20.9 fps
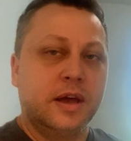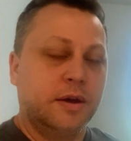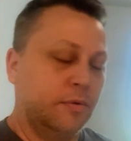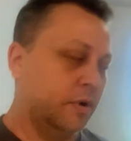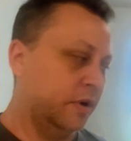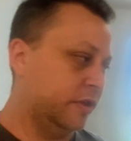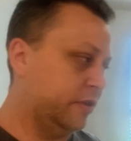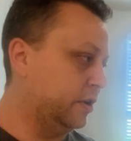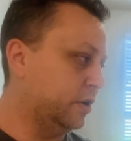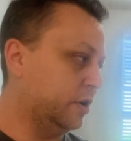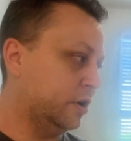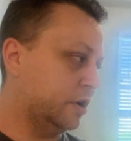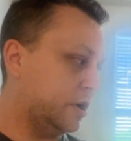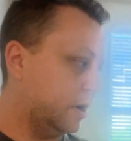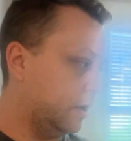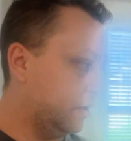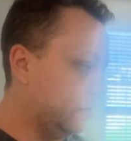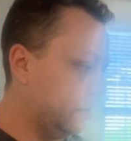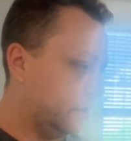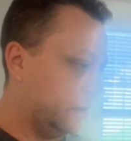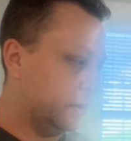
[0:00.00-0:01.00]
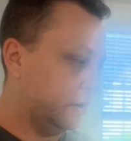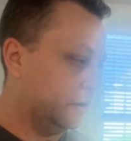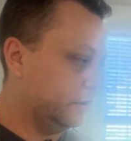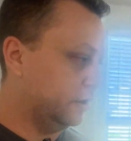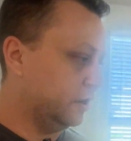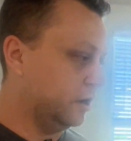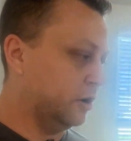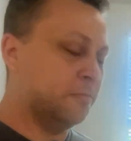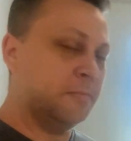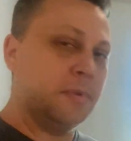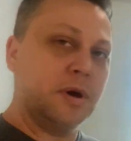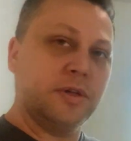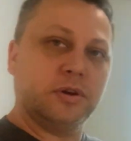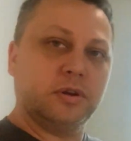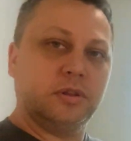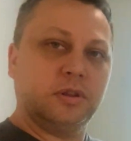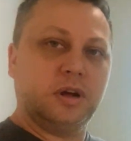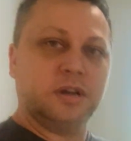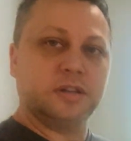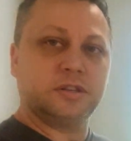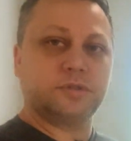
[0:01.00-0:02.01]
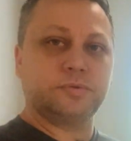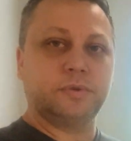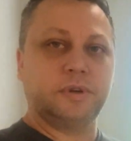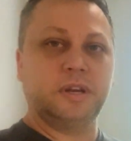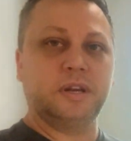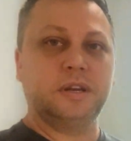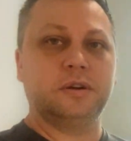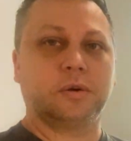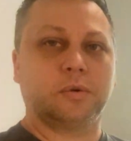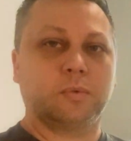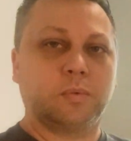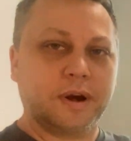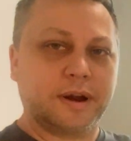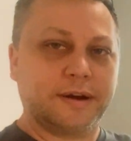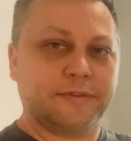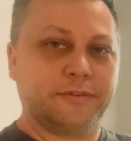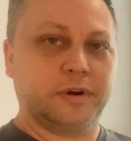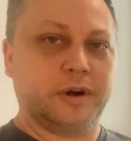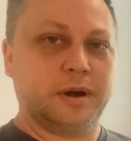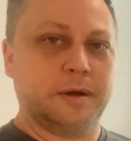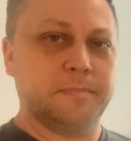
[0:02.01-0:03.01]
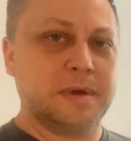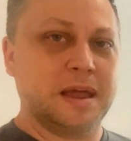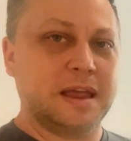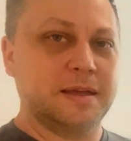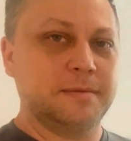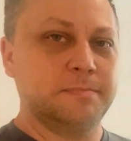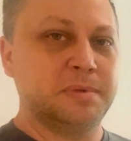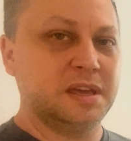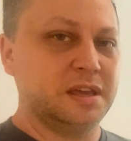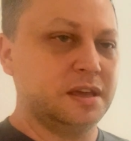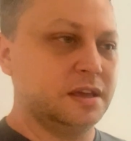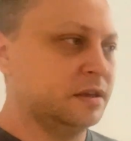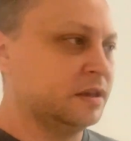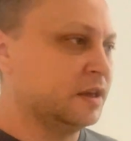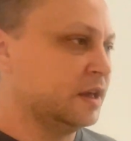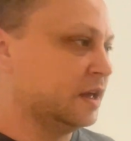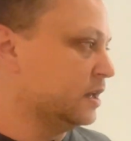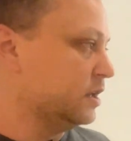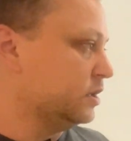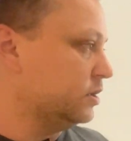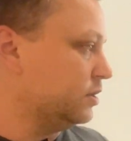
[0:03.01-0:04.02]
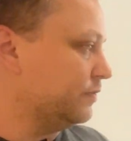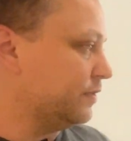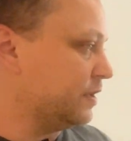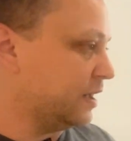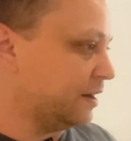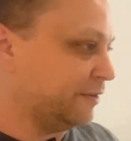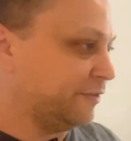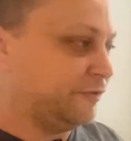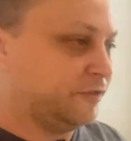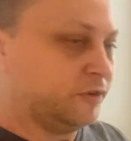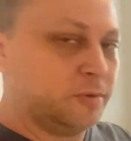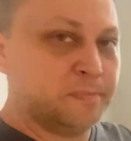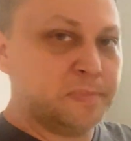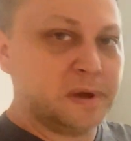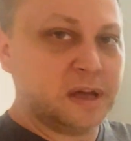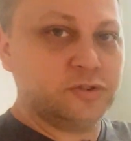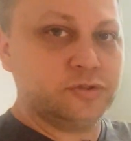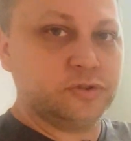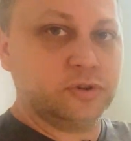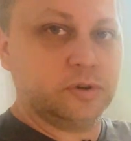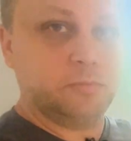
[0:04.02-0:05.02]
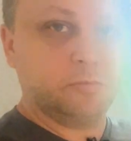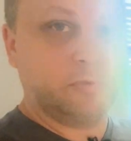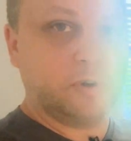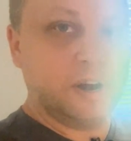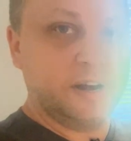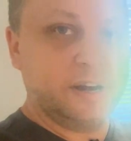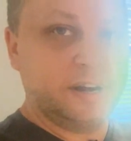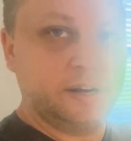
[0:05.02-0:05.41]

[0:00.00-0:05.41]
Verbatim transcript: whether you call it, you know, mother-in-law suite or whatever it may be, you've got a full bedroom right